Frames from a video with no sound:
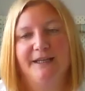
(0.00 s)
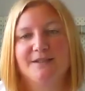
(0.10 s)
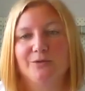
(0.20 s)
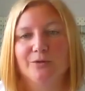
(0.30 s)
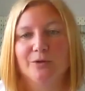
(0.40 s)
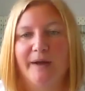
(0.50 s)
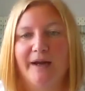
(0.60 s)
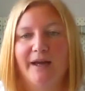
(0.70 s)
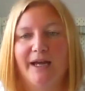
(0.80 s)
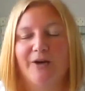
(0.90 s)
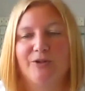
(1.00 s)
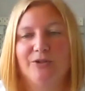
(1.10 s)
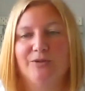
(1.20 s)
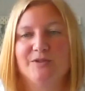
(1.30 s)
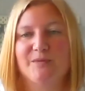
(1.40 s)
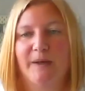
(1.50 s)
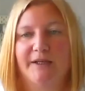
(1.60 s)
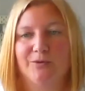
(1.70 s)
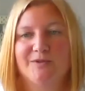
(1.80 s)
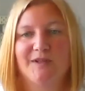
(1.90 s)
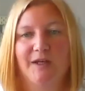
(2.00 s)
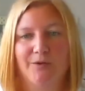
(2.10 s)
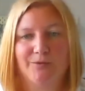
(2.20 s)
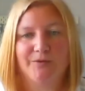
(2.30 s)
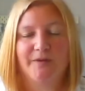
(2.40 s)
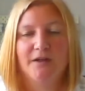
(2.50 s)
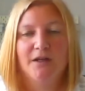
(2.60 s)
is all about how you display your skills,